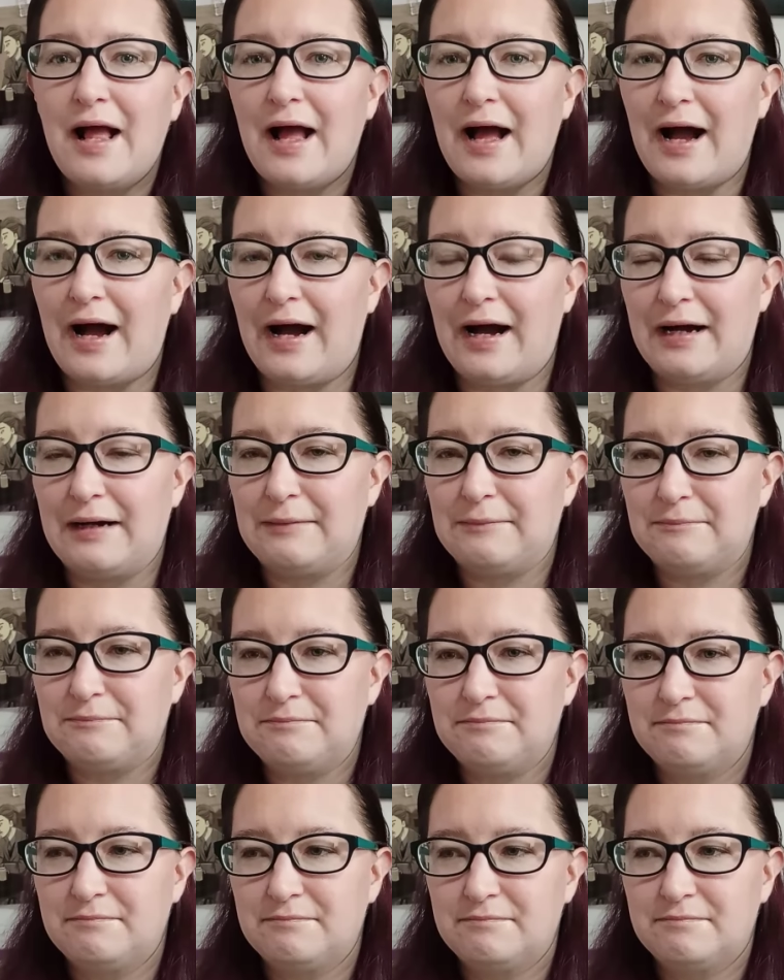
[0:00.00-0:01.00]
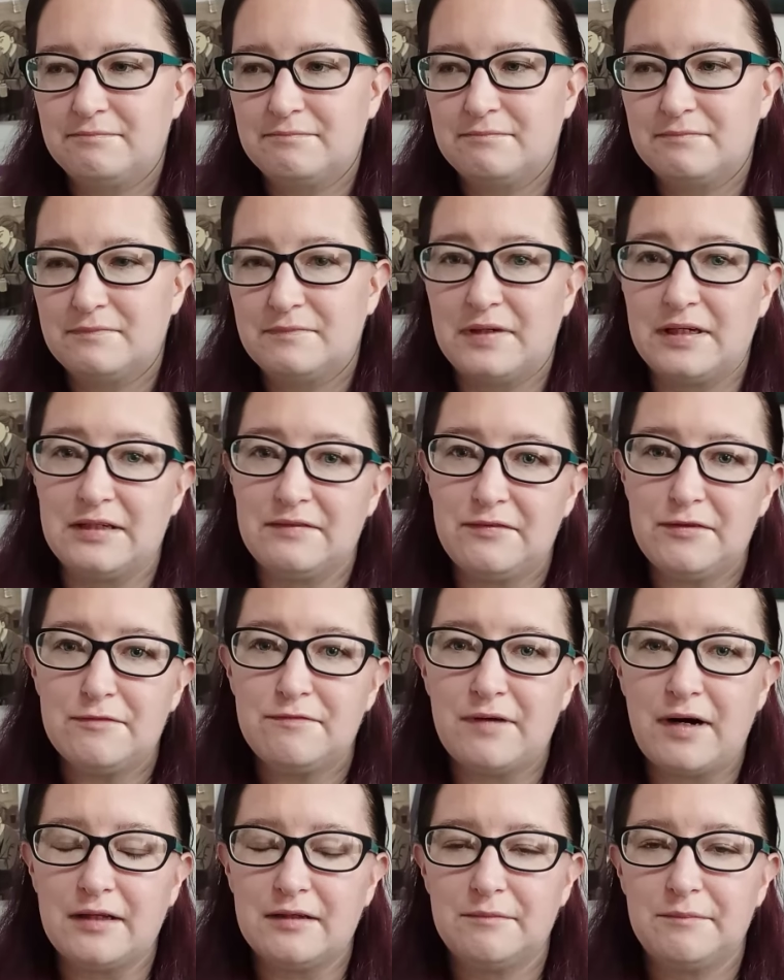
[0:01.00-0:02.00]
Um, but if you
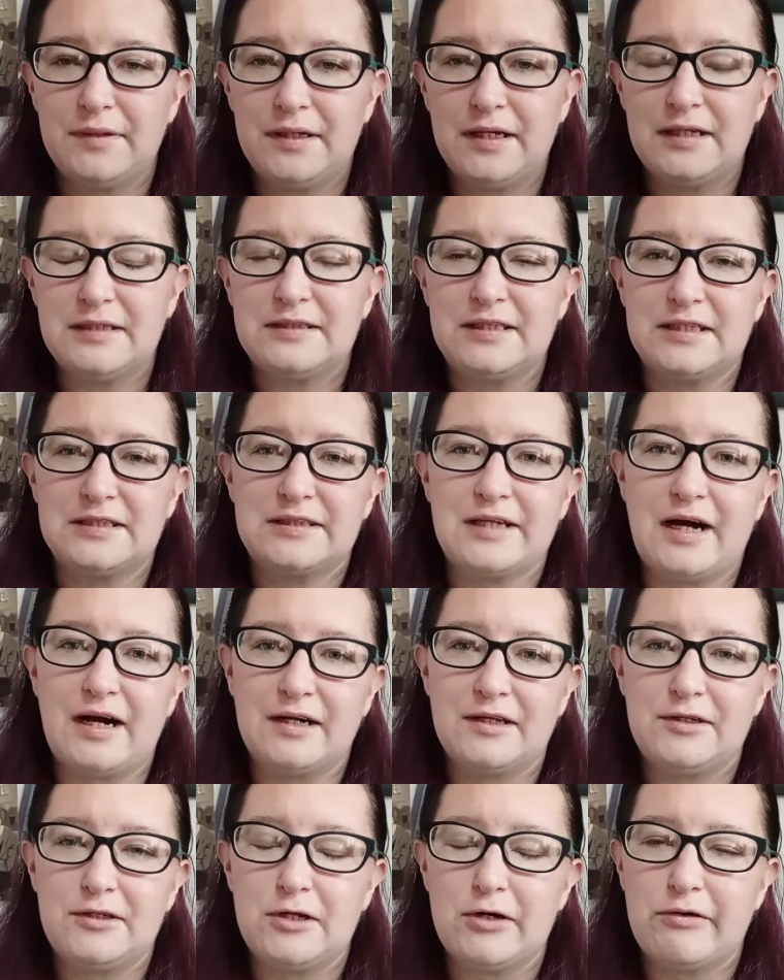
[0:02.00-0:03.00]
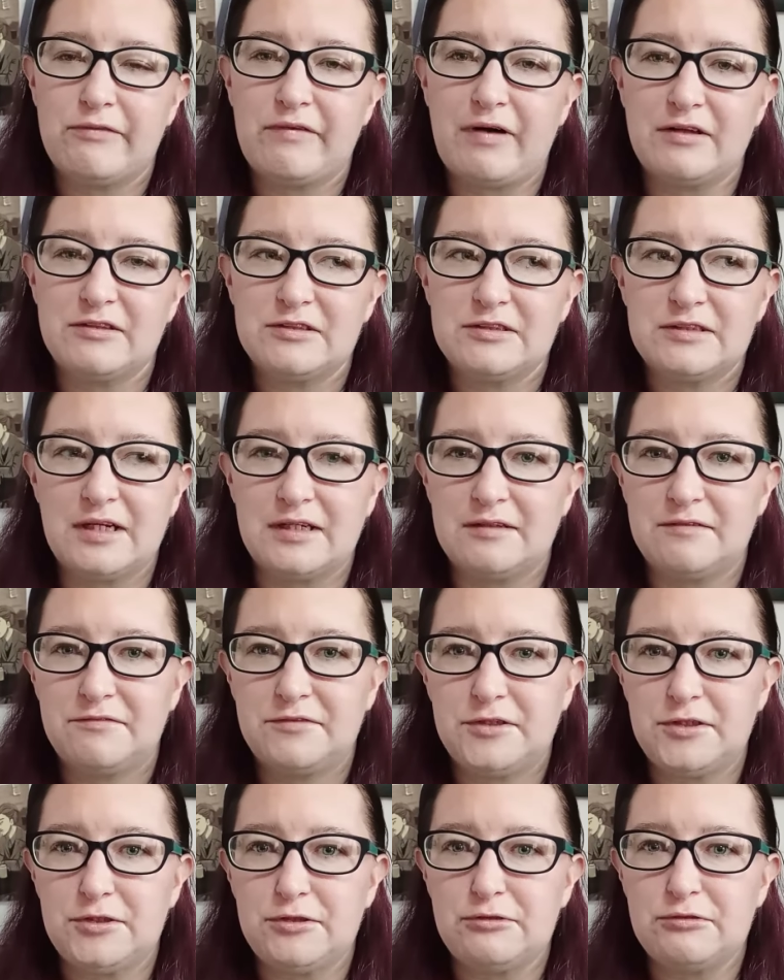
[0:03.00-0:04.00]
follow me on TikTok, you know I've also done a
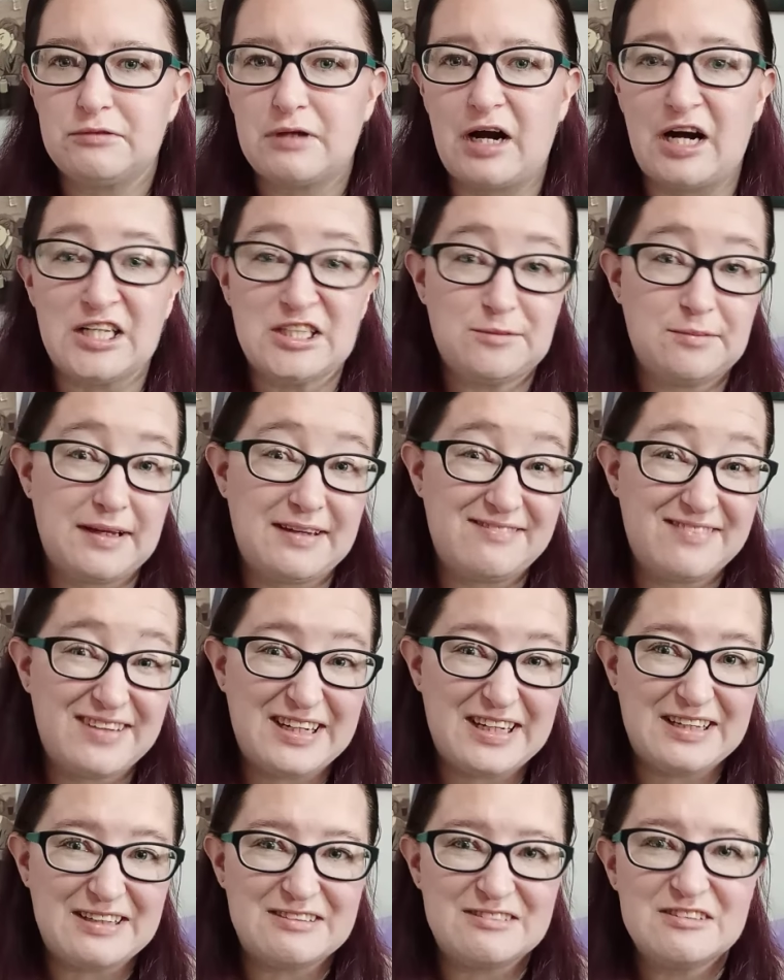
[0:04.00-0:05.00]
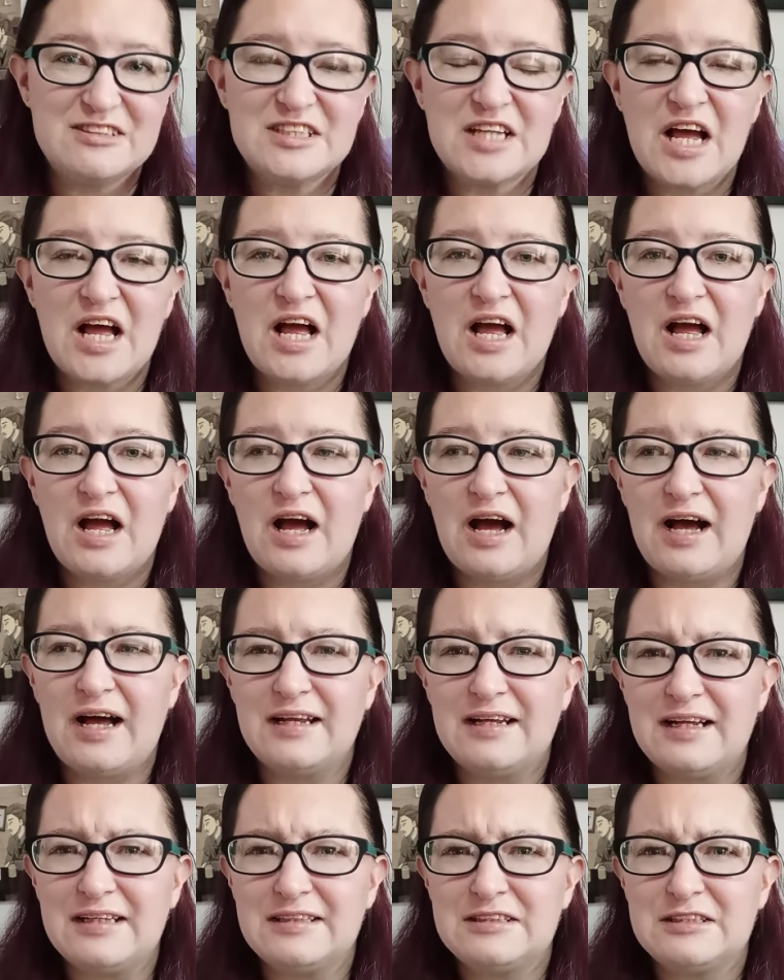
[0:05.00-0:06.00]
few cosplay videos. Uh,
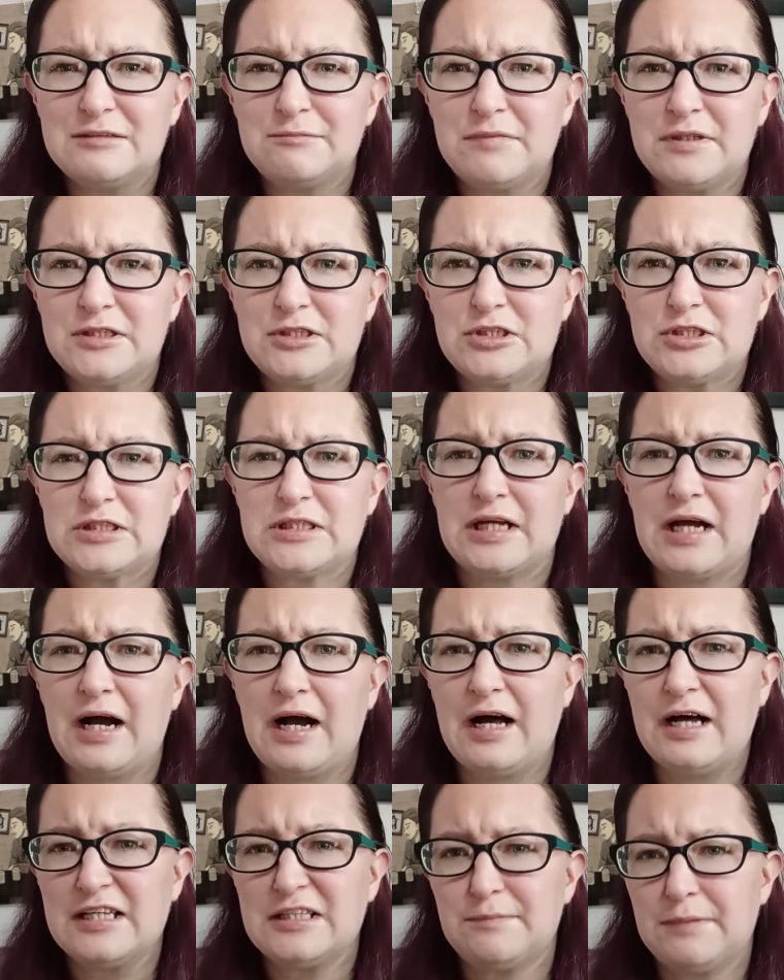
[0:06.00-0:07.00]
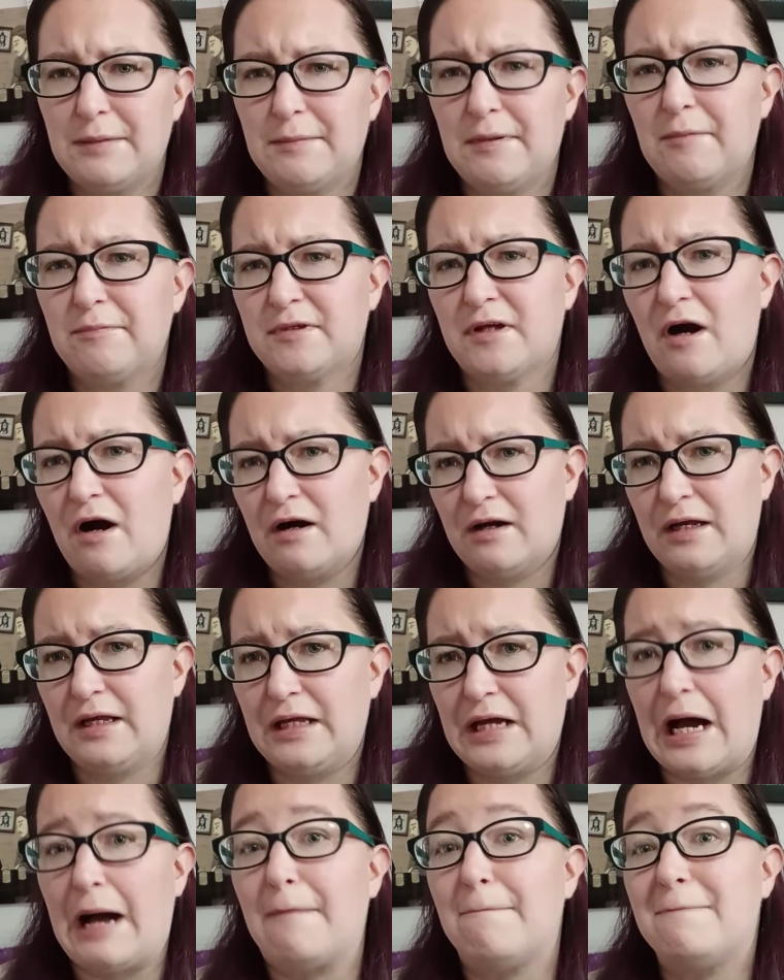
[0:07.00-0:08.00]
not so much cosplay, but
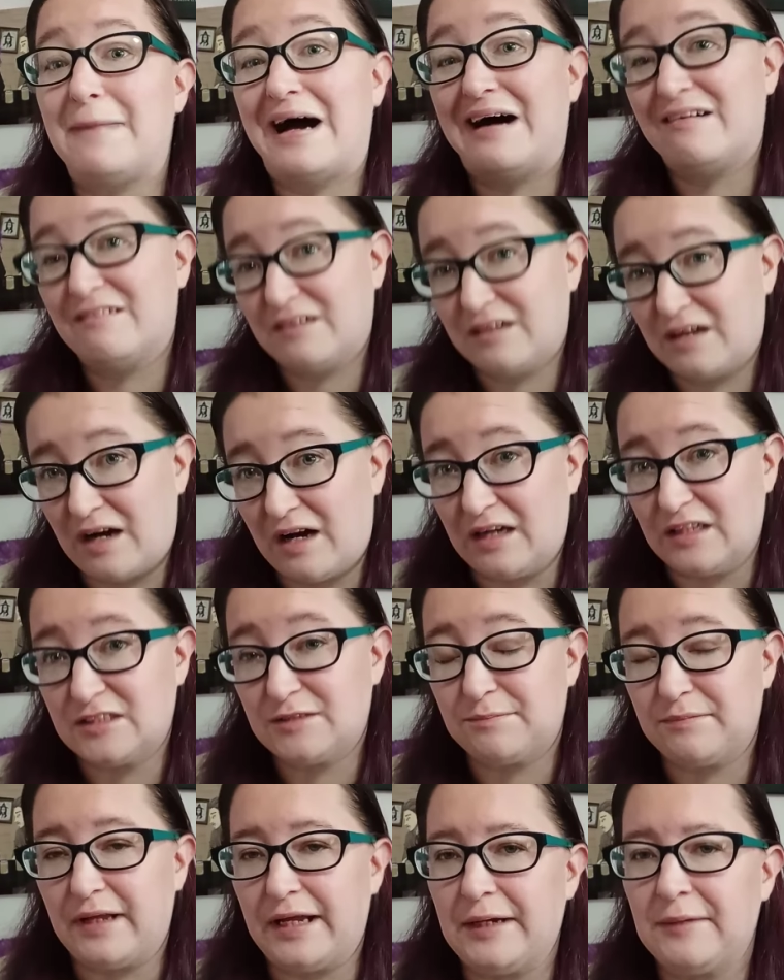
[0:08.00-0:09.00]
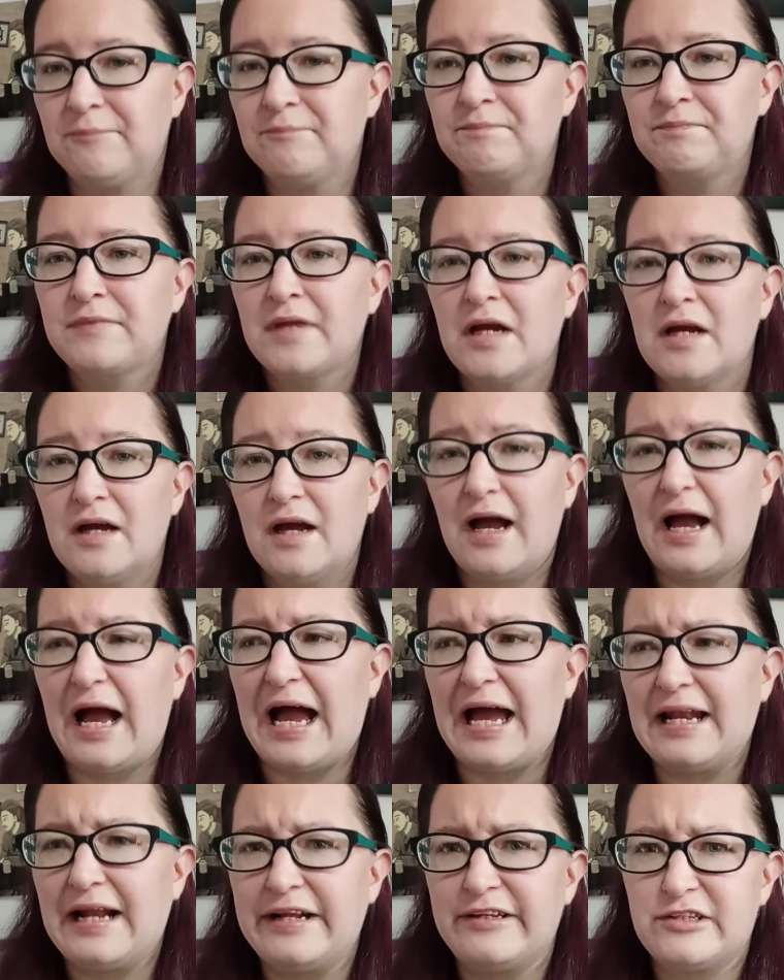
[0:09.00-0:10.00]
talking about cosplay.
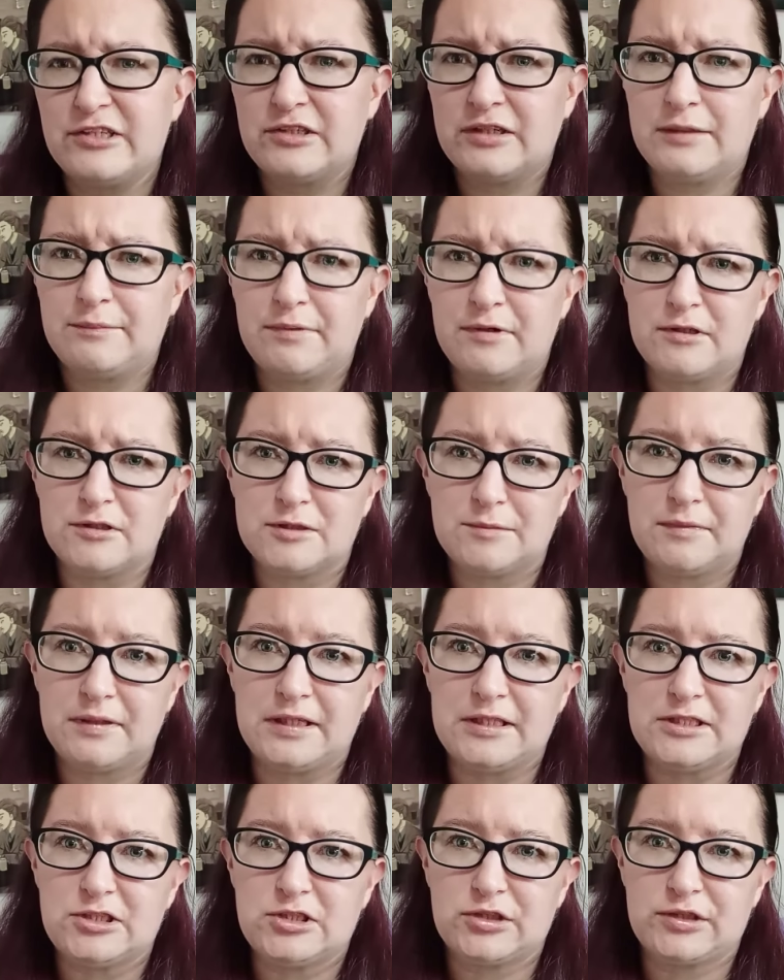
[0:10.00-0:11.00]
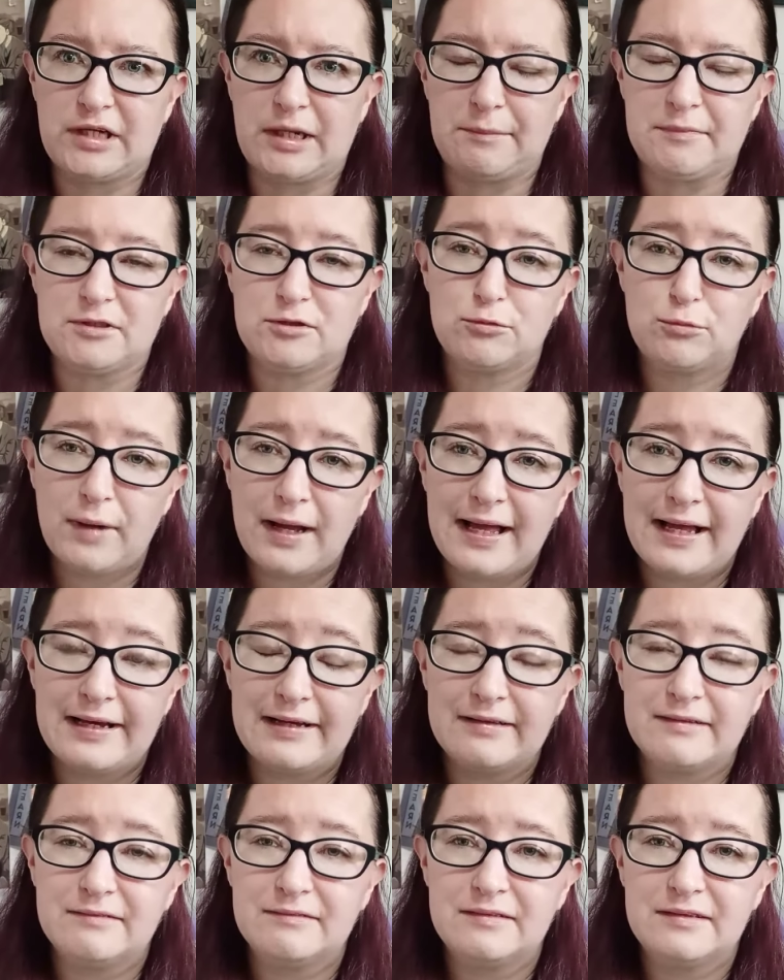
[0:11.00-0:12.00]
And I generally post them on Instagram as
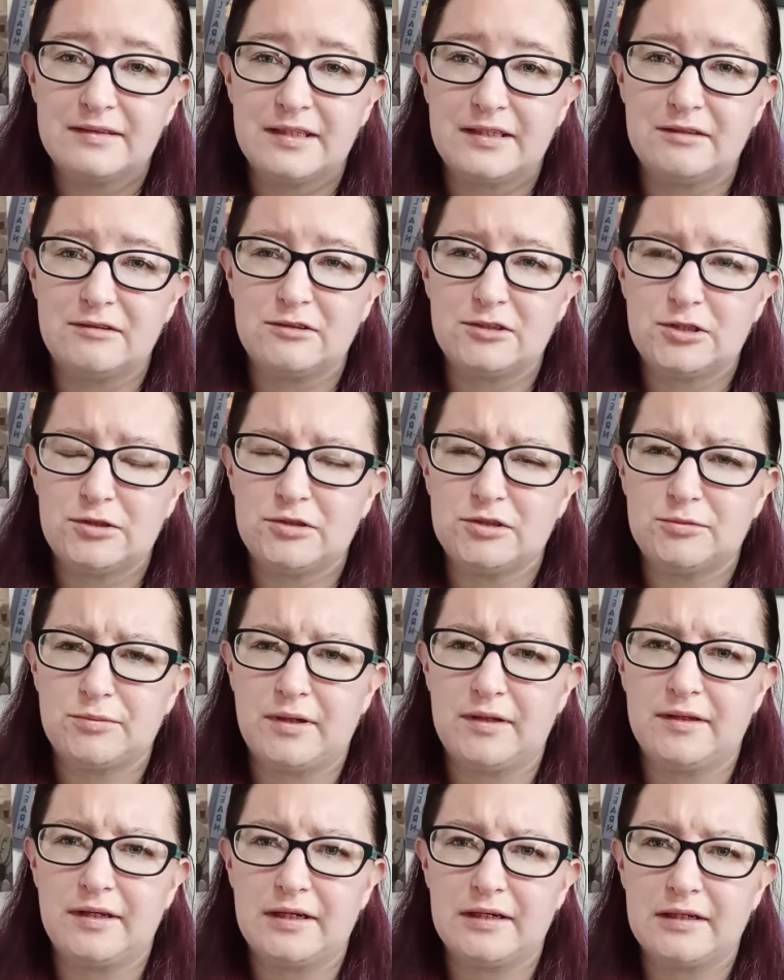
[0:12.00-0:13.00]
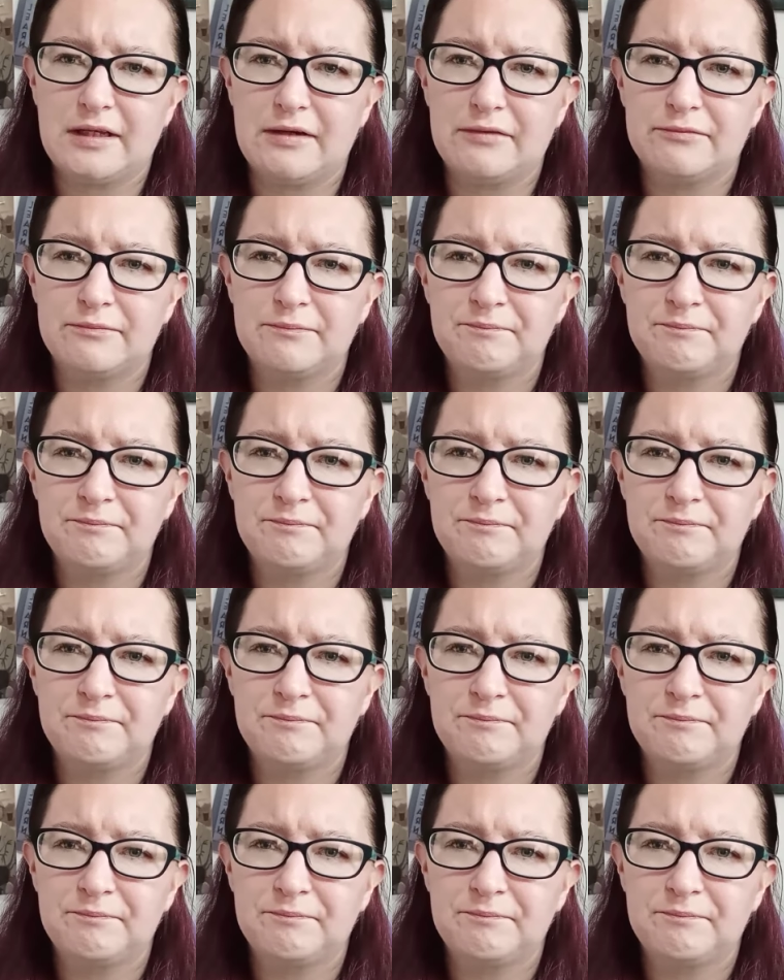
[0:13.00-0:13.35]
well. They don't do as well there, though.